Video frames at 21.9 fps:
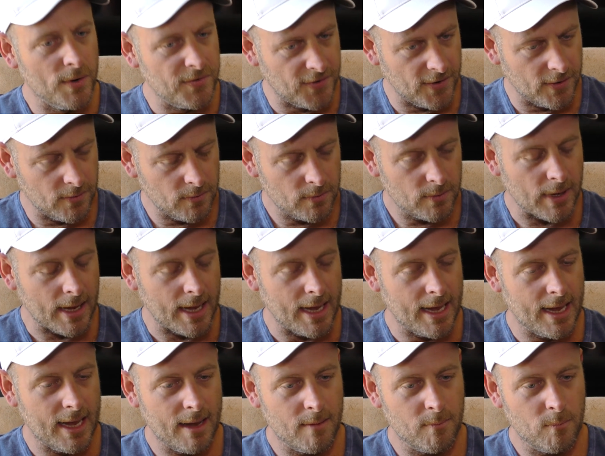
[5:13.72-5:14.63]
We do.
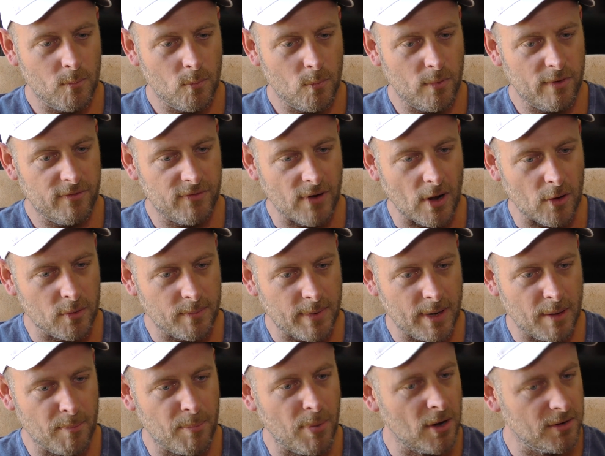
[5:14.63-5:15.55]
We've known
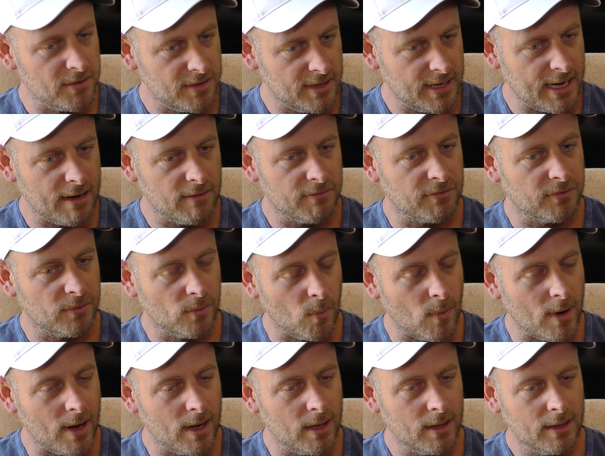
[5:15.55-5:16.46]
about Bondi now for a
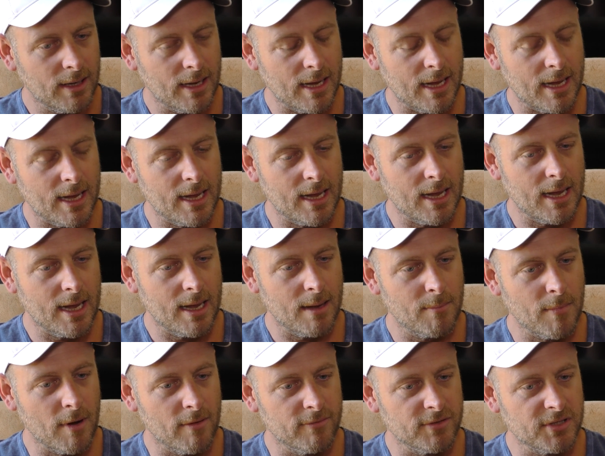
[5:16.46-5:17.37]
while.
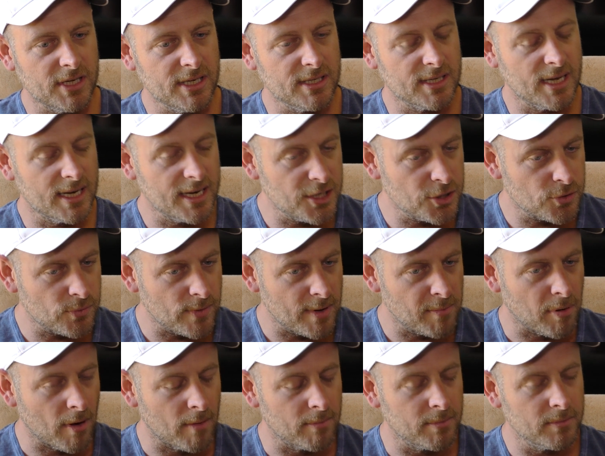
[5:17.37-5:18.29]
Obviously, he's had
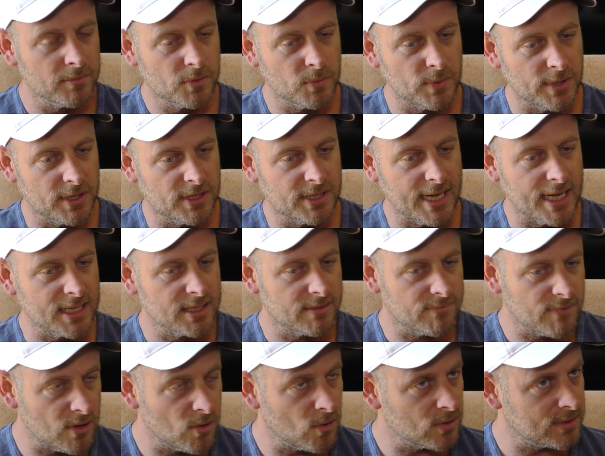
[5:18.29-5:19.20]
injury problems. We
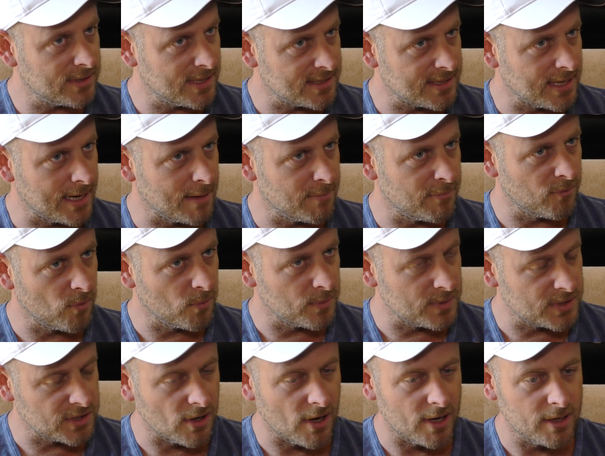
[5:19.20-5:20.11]
extensively looked into that before
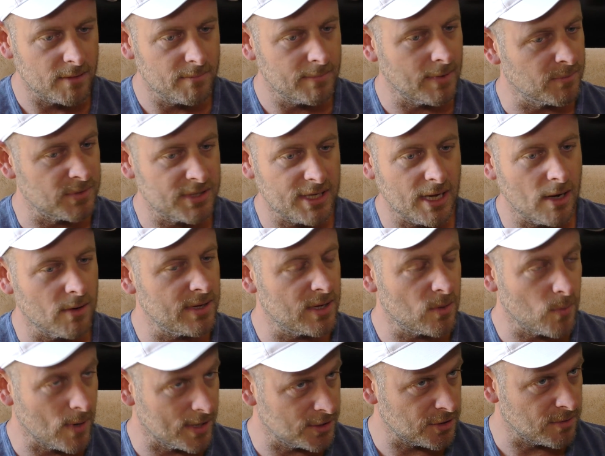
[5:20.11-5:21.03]
we signed him. That was the only
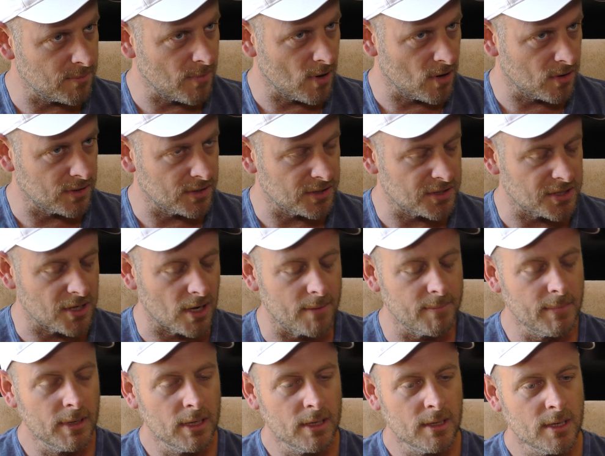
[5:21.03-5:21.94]
question mark at the
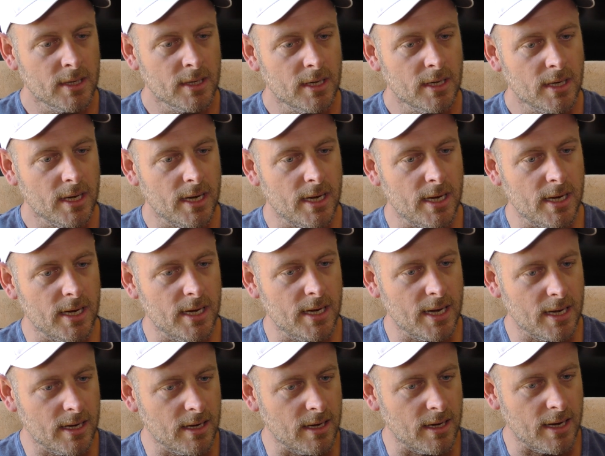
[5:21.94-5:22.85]
time.
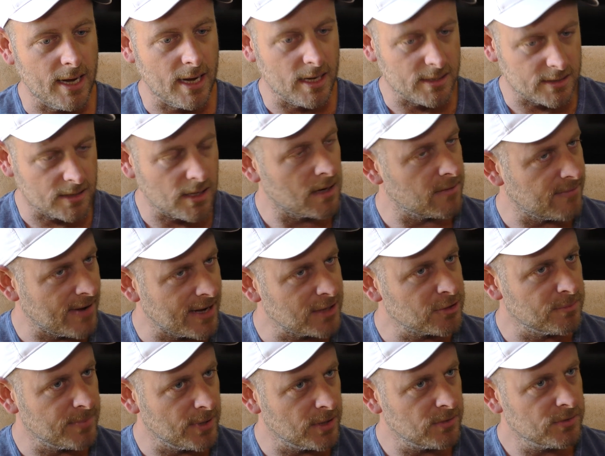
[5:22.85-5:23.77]
He has a lot of
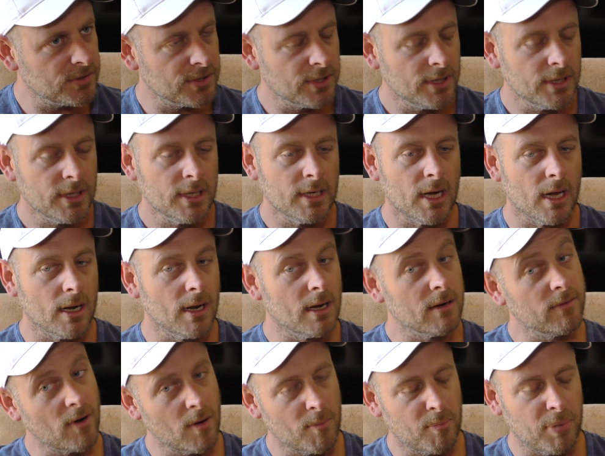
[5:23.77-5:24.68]
attributes. A
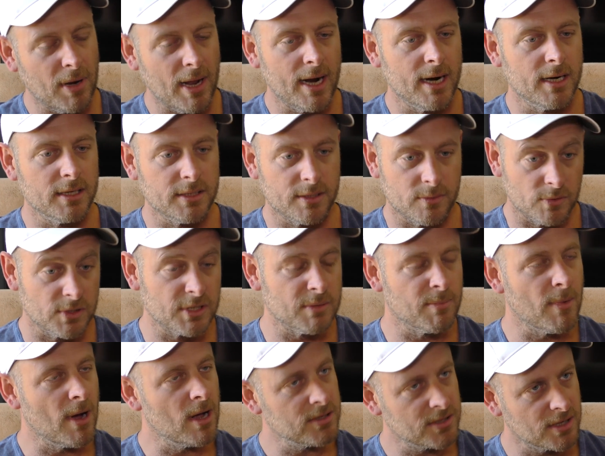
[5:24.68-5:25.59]
lot of our players, there were
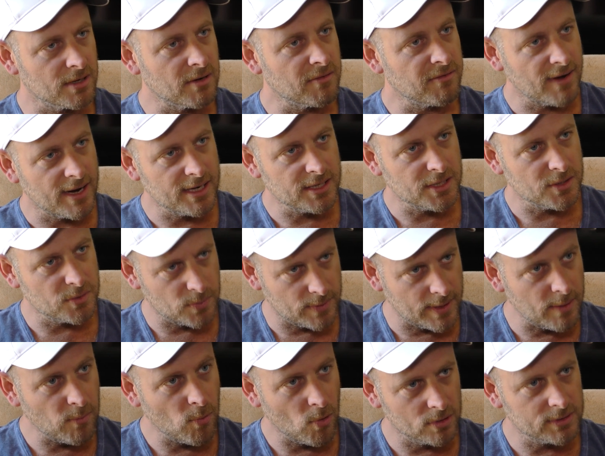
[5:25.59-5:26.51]
smiles on their faces
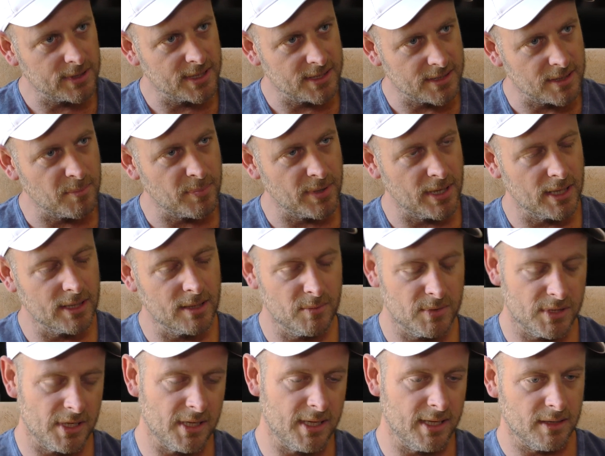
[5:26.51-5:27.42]
when he walked into the
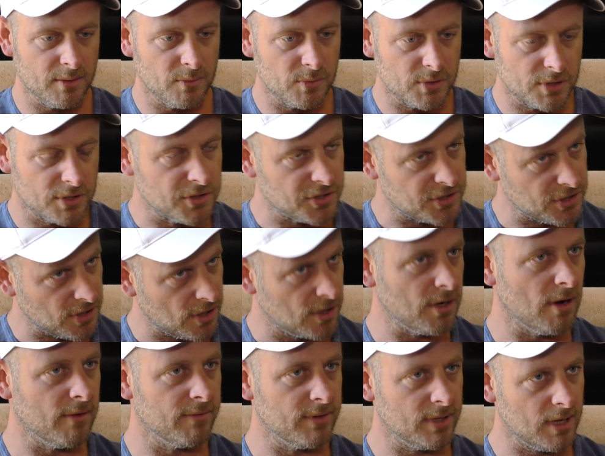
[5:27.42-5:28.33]
building. I think there was
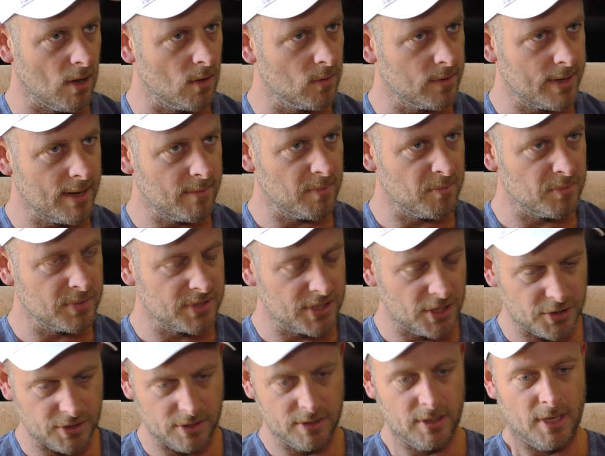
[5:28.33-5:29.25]
concern over the goalkeeping
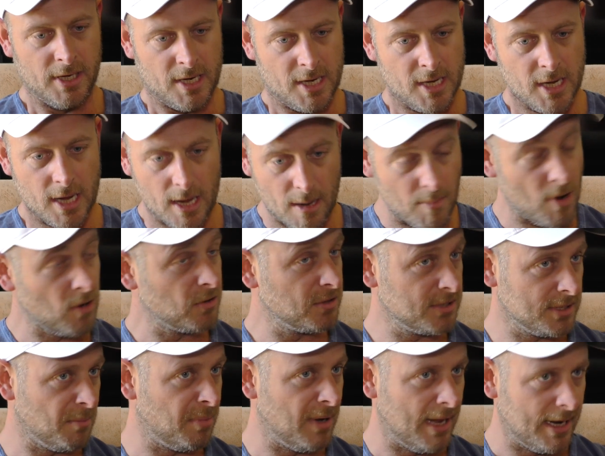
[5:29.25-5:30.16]
position
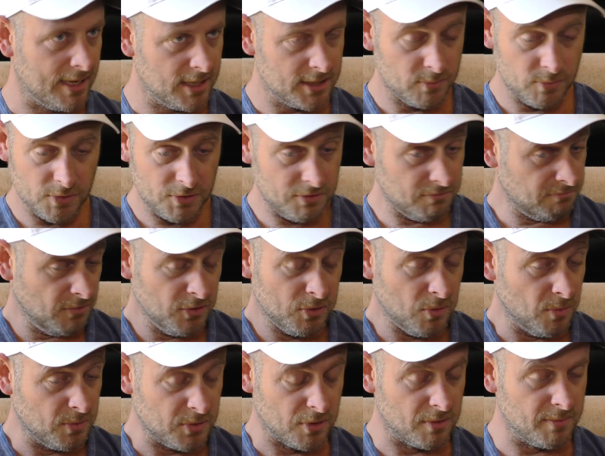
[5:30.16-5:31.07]
amongst the players, which
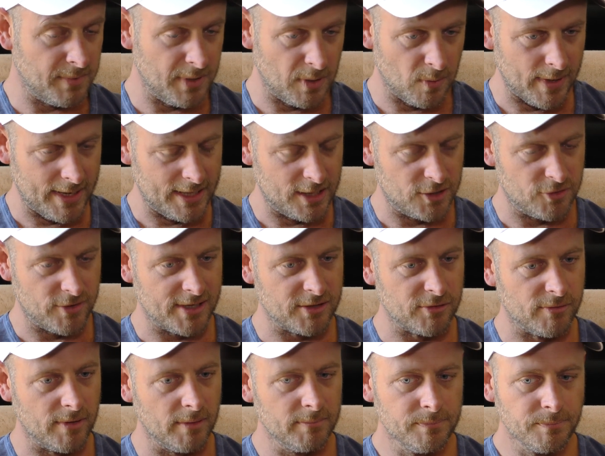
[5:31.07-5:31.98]
is always going to be the way in a
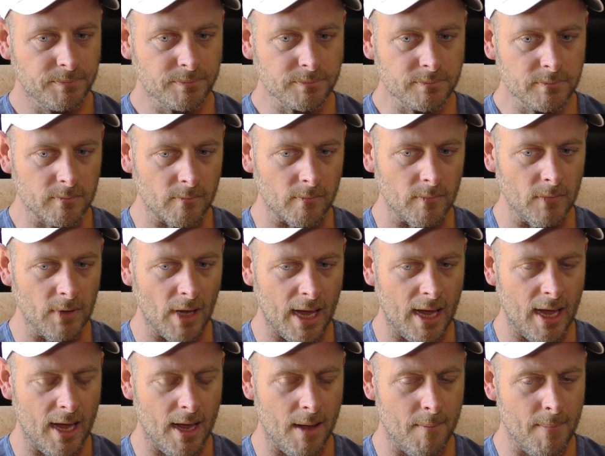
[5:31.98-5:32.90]
dressing
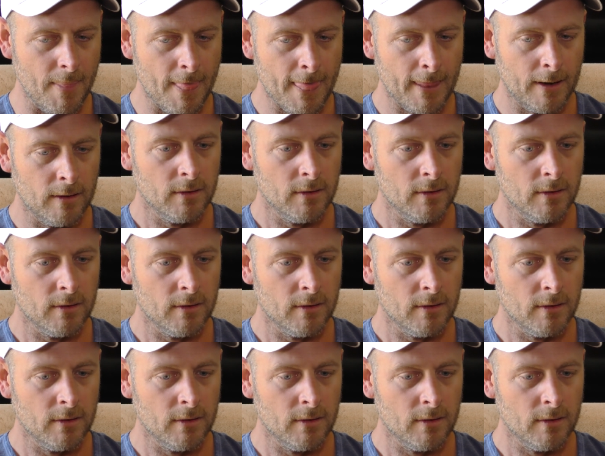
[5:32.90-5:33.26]
room.